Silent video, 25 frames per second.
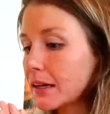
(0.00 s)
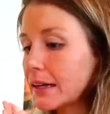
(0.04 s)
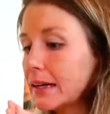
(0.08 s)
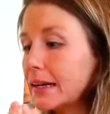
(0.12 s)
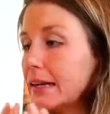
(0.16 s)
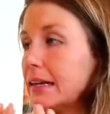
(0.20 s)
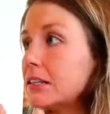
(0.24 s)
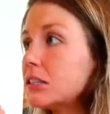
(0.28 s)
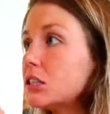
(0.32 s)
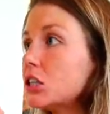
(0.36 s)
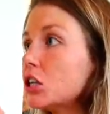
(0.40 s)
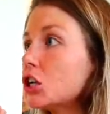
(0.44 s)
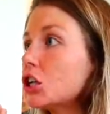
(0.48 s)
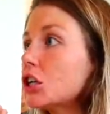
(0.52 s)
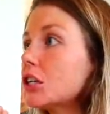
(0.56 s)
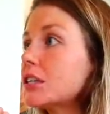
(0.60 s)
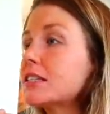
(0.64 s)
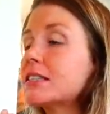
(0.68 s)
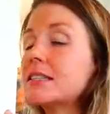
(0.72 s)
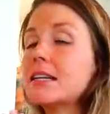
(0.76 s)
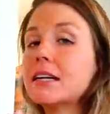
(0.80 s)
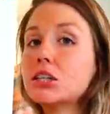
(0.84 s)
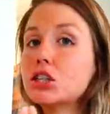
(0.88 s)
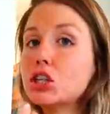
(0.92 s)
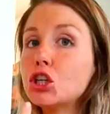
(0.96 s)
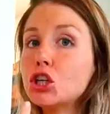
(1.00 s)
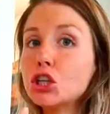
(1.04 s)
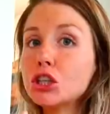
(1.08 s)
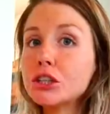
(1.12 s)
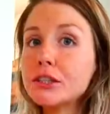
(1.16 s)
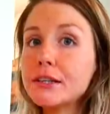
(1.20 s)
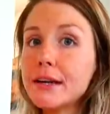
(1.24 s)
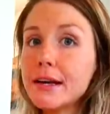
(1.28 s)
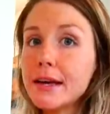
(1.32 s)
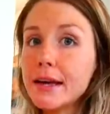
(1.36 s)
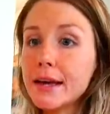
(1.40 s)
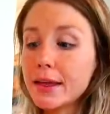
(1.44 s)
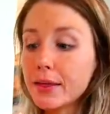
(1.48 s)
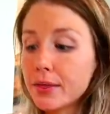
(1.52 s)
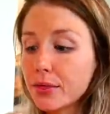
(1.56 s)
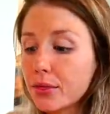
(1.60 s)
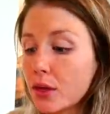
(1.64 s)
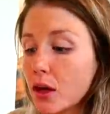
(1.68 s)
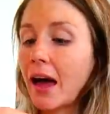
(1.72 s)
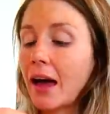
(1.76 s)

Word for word: easier to stick to your teeth.